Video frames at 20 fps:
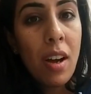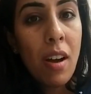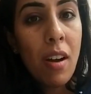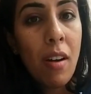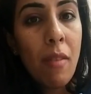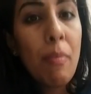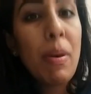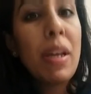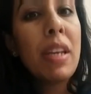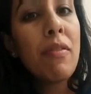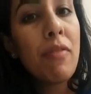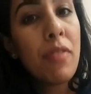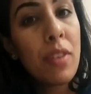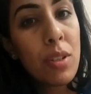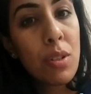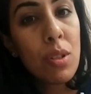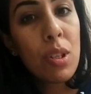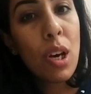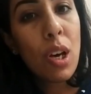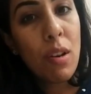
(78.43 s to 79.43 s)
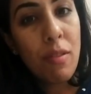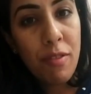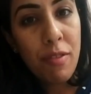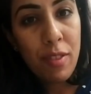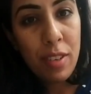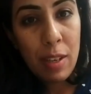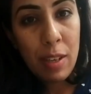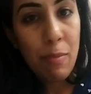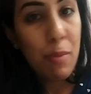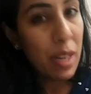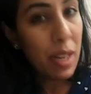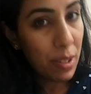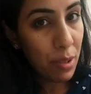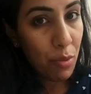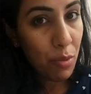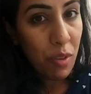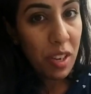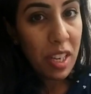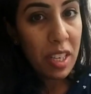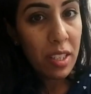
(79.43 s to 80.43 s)
benefits of
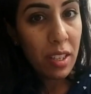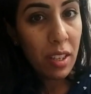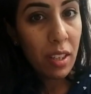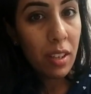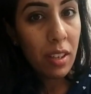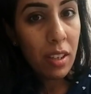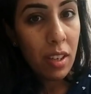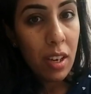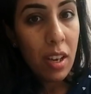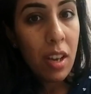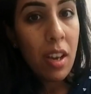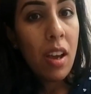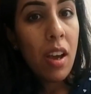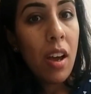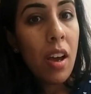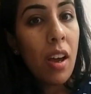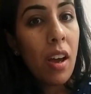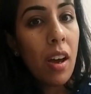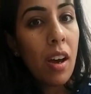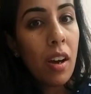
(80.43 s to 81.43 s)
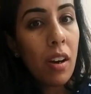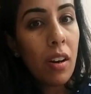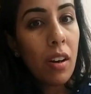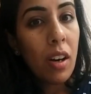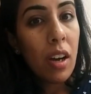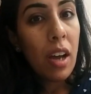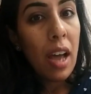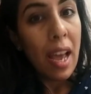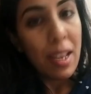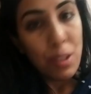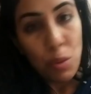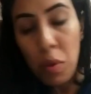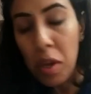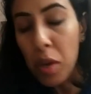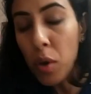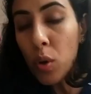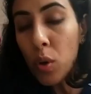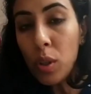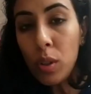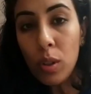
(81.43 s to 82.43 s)
breastfeeding. As
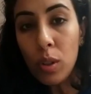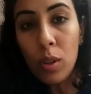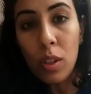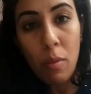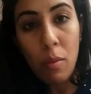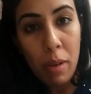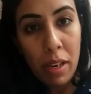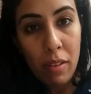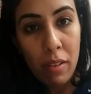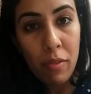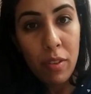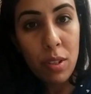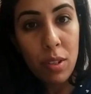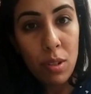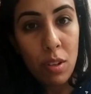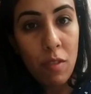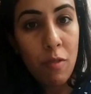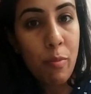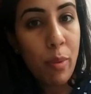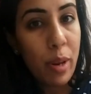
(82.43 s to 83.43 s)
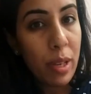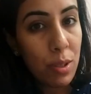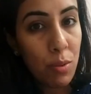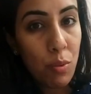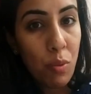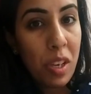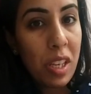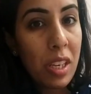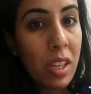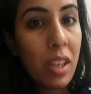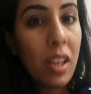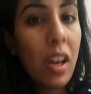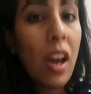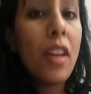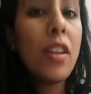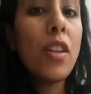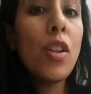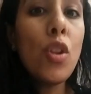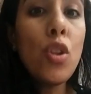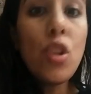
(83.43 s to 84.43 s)
we all know, the benefits of breastfeeding
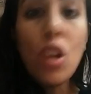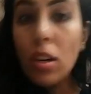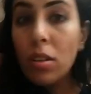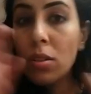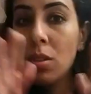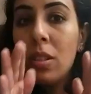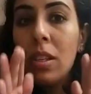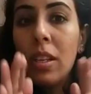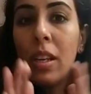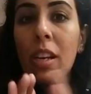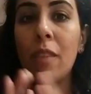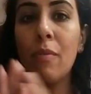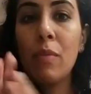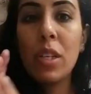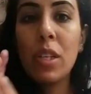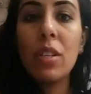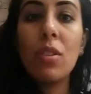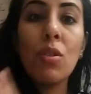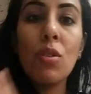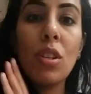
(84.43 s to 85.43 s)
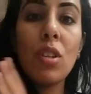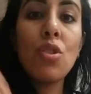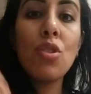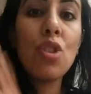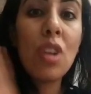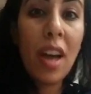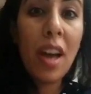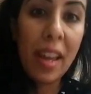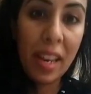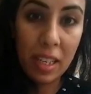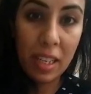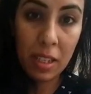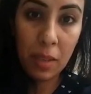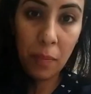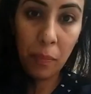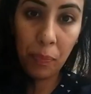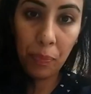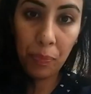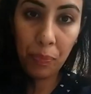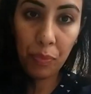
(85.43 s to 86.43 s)
are not only limited to the child,
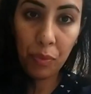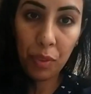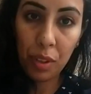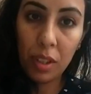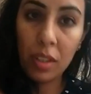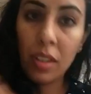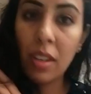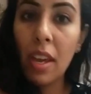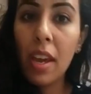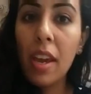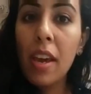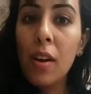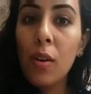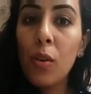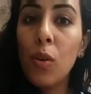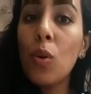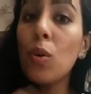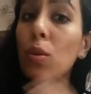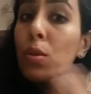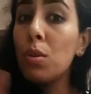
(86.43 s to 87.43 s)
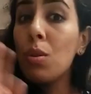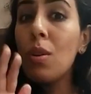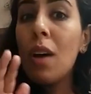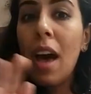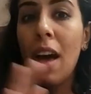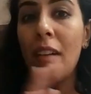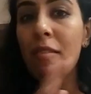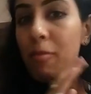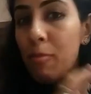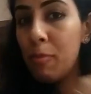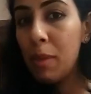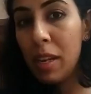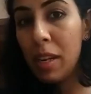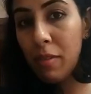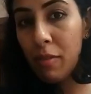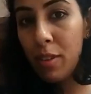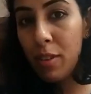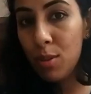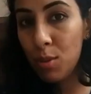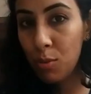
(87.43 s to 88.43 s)
they also have
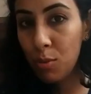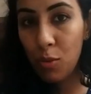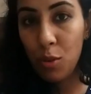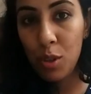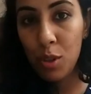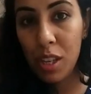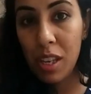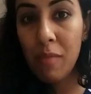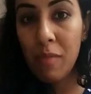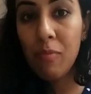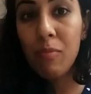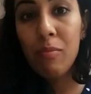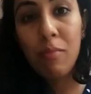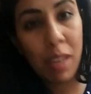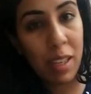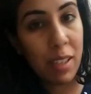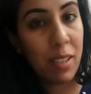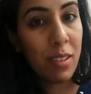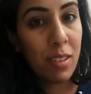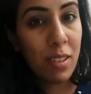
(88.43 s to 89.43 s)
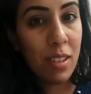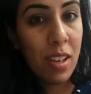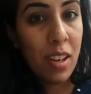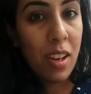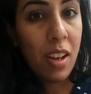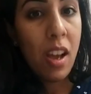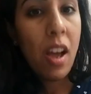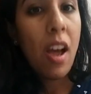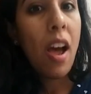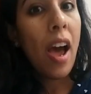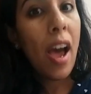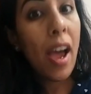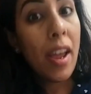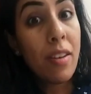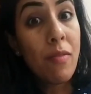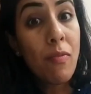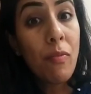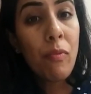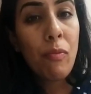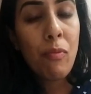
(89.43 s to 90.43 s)
benefits for the mother
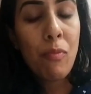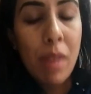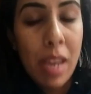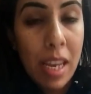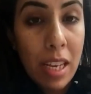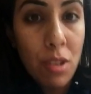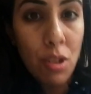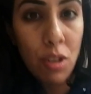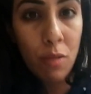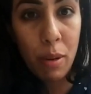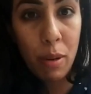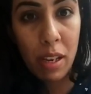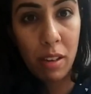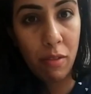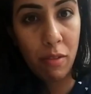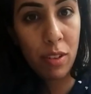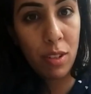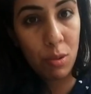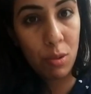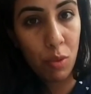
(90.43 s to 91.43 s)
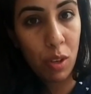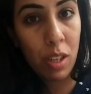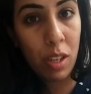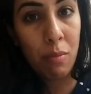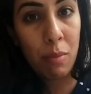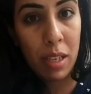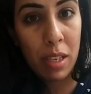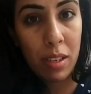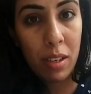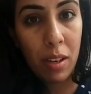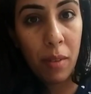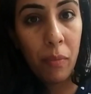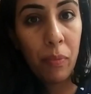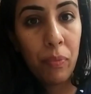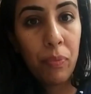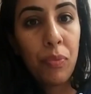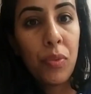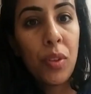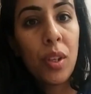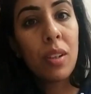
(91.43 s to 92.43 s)
and major benefits for the mother,
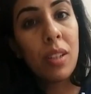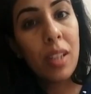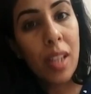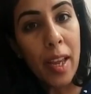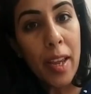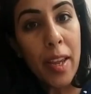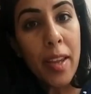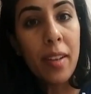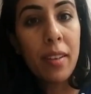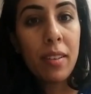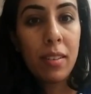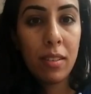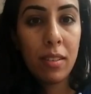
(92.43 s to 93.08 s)
like